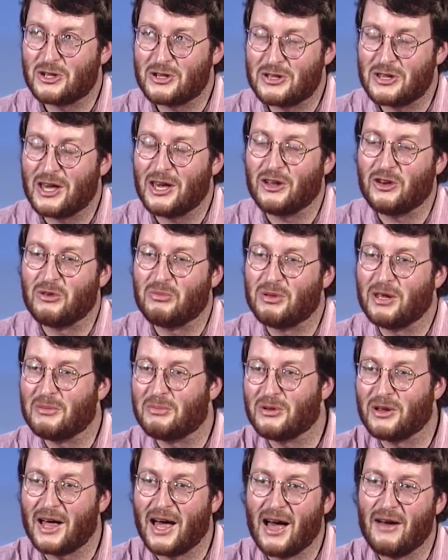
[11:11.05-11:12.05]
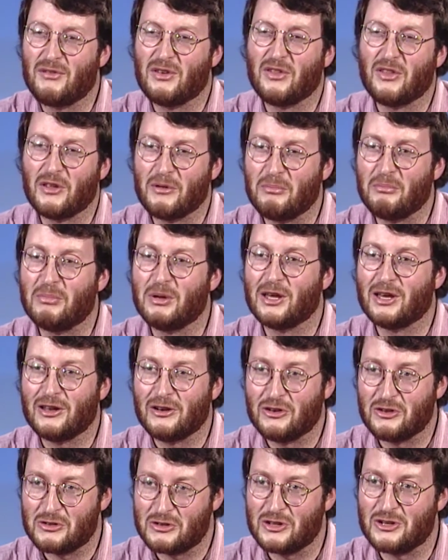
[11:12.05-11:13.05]
say do people have in the big
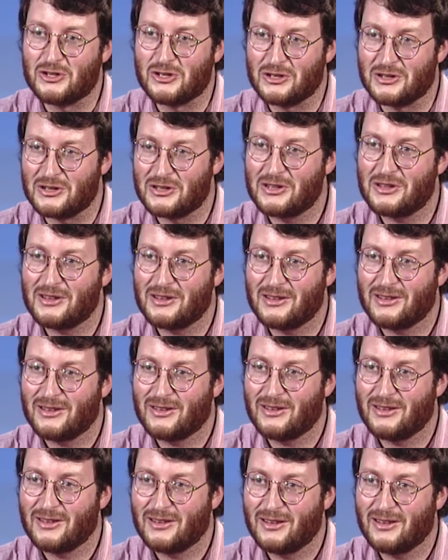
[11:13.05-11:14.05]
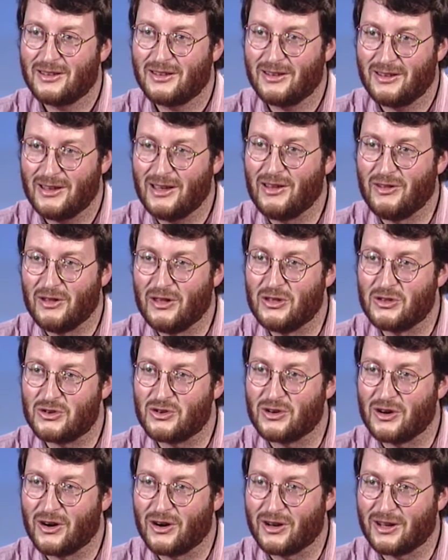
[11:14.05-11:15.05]
decisions in the
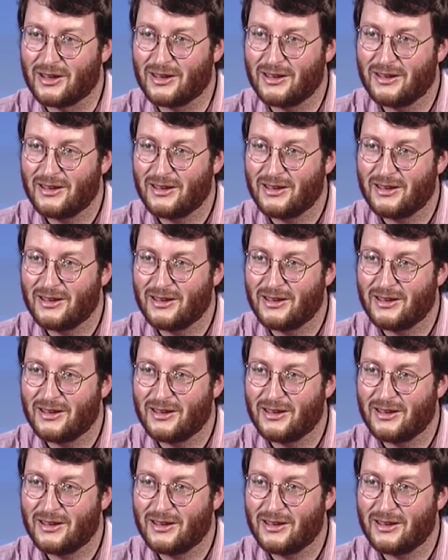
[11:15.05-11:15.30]
Eastern Arctic?